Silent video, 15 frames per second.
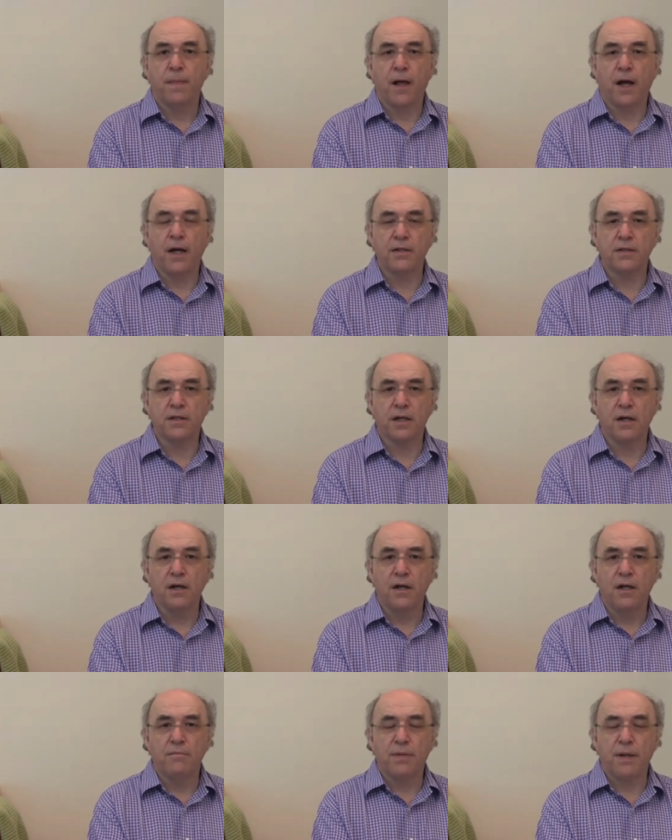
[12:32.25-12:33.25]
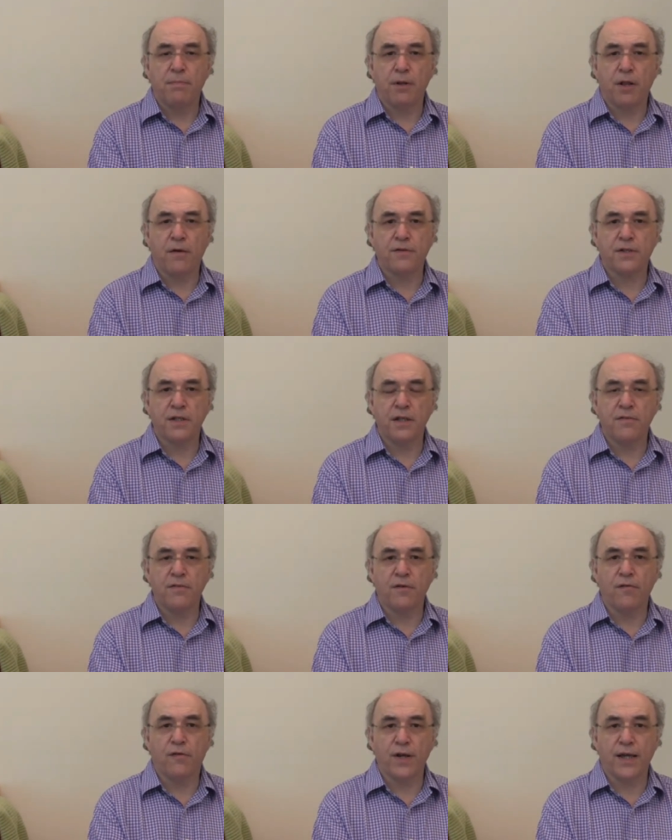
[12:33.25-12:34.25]
And people often
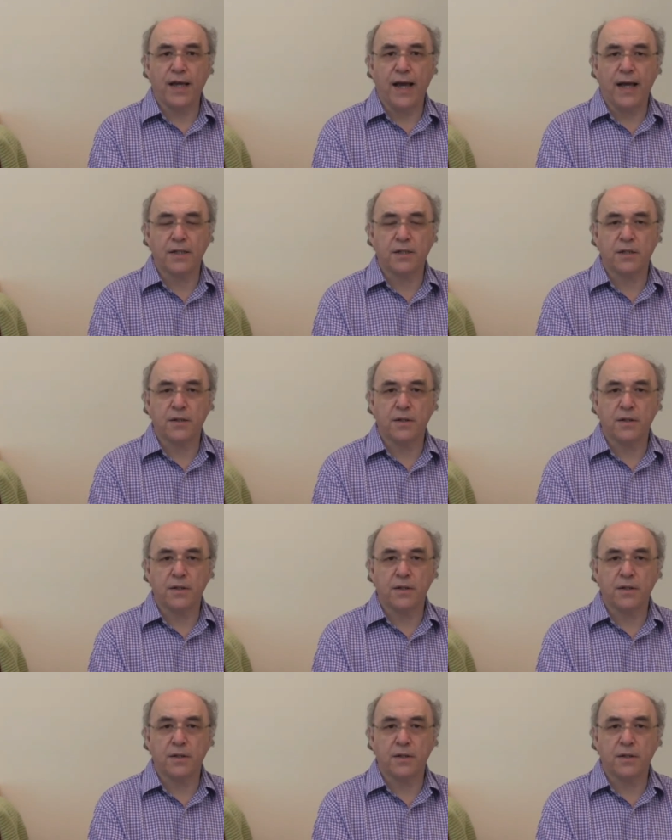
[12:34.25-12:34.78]
even forget